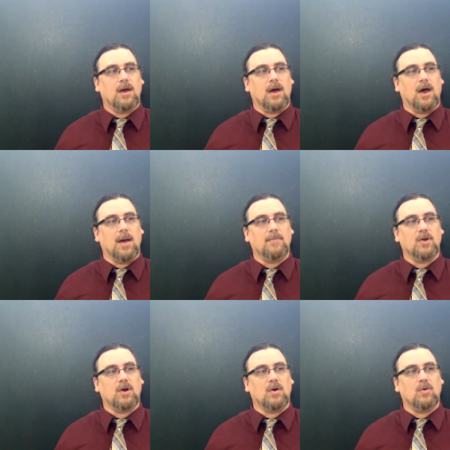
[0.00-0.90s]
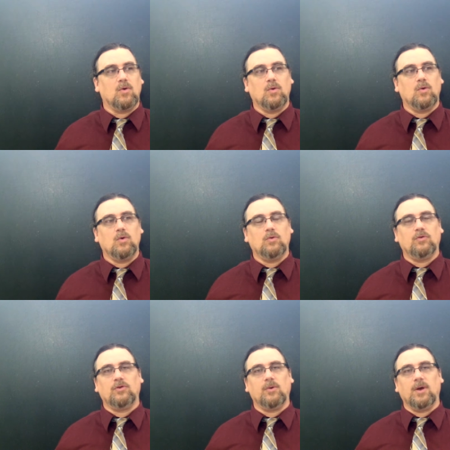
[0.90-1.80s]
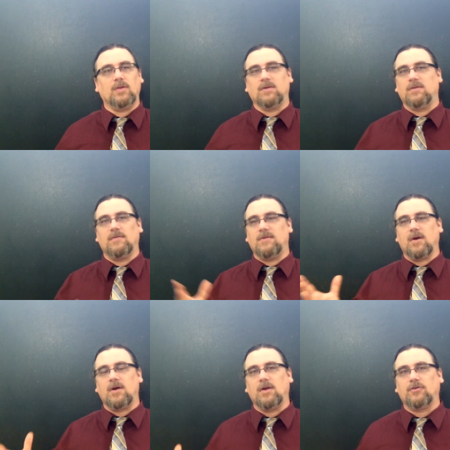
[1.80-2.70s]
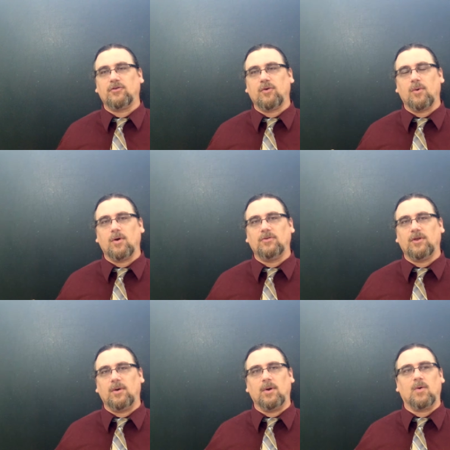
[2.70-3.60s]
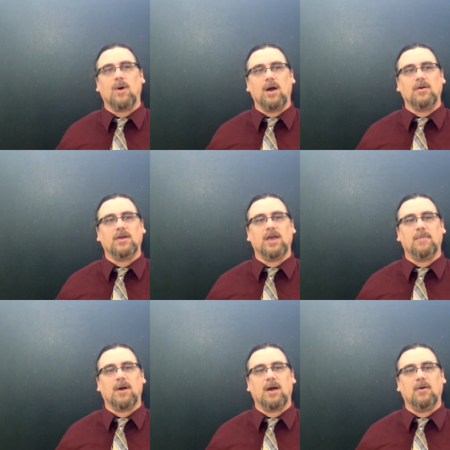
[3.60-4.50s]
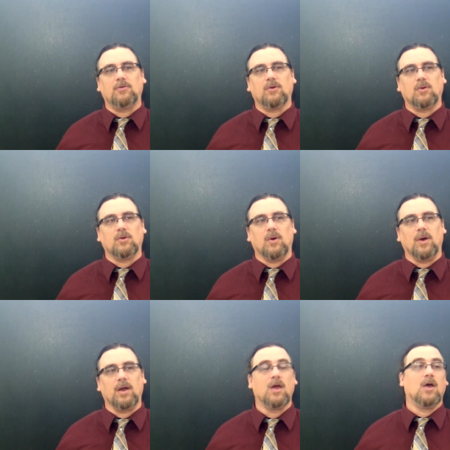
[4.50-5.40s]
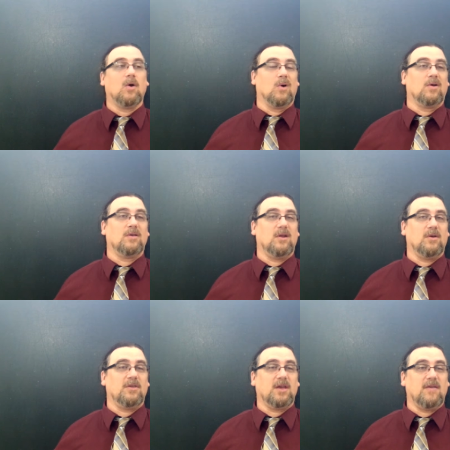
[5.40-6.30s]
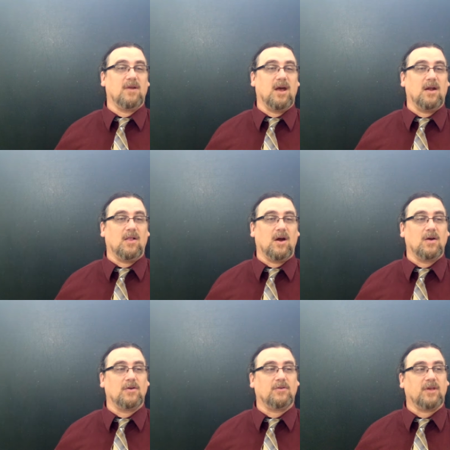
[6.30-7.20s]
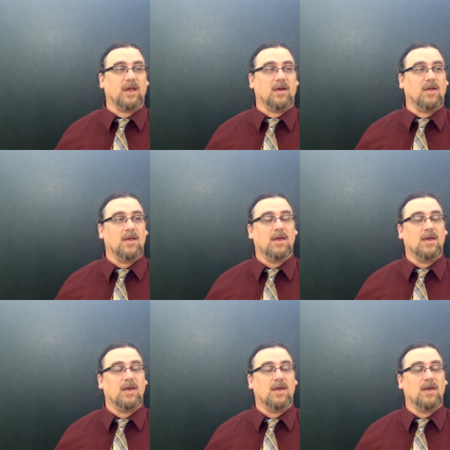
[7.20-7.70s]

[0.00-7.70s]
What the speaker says: Who's doing the various chores that are required to keep a household going, or think even on a larger scale,